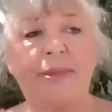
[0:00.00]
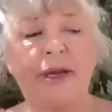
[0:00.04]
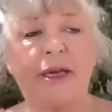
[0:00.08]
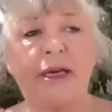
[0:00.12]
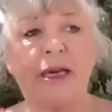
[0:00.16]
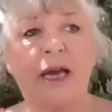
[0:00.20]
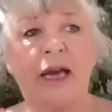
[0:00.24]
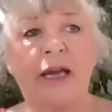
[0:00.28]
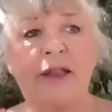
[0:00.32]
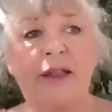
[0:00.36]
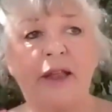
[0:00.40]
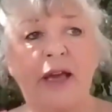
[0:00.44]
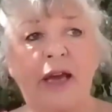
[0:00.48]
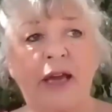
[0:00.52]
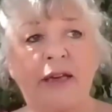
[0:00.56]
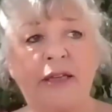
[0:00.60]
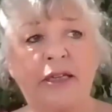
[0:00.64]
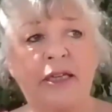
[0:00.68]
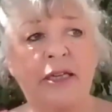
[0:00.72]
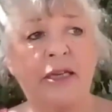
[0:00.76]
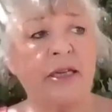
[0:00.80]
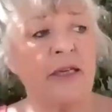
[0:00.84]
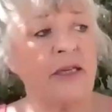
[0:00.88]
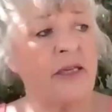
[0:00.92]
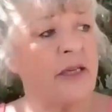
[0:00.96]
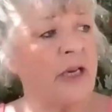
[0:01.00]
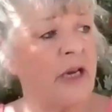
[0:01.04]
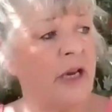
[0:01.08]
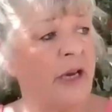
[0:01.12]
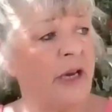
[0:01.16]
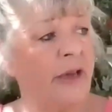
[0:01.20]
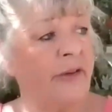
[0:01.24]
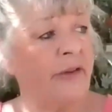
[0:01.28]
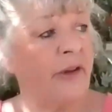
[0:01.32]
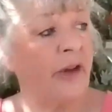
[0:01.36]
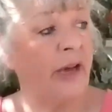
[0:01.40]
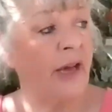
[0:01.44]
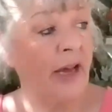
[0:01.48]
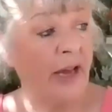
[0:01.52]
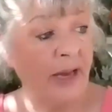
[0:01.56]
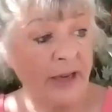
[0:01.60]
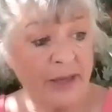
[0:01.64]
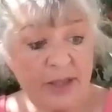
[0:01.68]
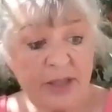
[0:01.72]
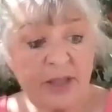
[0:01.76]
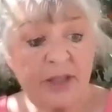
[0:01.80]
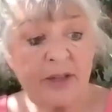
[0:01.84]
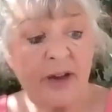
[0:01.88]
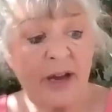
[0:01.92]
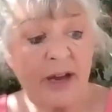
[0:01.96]
But I
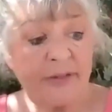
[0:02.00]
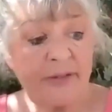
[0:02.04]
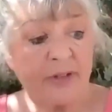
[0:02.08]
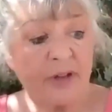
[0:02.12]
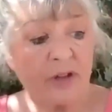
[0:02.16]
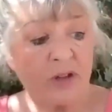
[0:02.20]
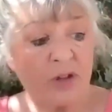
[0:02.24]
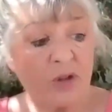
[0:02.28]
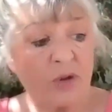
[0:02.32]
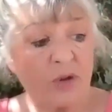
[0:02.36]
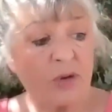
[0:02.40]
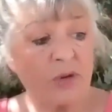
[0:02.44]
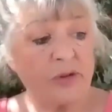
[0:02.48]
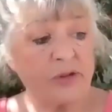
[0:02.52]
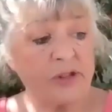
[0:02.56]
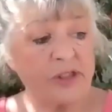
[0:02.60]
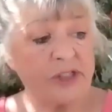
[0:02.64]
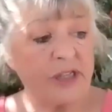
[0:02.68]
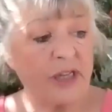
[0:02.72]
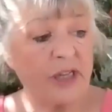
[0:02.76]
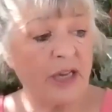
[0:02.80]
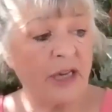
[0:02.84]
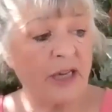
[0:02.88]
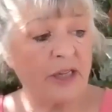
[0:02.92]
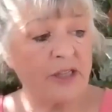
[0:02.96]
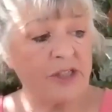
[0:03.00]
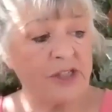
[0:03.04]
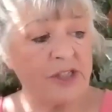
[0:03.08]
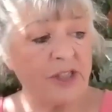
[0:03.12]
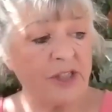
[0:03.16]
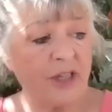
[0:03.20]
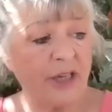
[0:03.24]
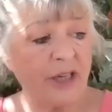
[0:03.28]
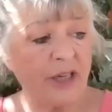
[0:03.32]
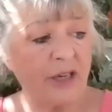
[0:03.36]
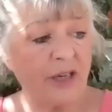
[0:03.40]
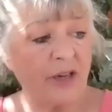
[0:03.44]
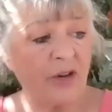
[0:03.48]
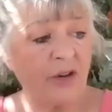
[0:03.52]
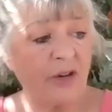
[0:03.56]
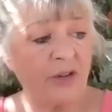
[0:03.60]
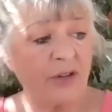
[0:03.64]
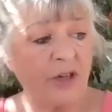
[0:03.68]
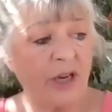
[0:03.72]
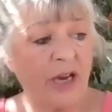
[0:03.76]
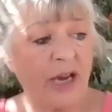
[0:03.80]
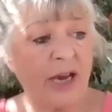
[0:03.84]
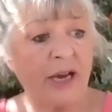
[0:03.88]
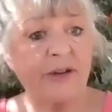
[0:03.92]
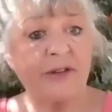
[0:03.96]
do have a course actually on
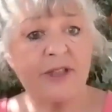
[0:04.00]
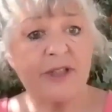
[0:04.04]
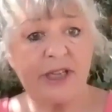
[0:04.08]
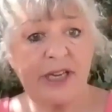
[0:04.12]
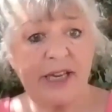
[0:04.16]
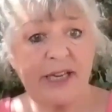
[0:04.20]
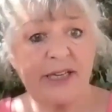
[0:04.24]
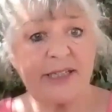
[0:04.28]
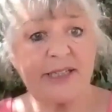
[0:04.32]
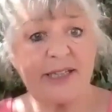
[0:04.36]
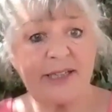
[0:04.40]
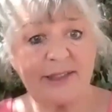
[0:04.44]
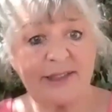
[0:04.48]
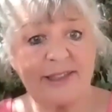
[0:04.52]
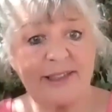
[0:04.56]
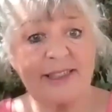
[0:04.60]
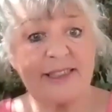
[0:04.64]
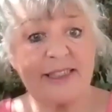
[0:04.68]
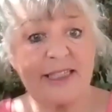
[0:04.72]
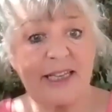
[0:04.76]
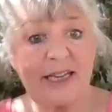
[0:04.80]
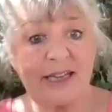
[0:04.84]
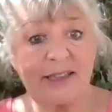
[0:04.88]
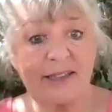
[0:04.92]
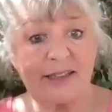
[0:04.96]
how to get unstuck.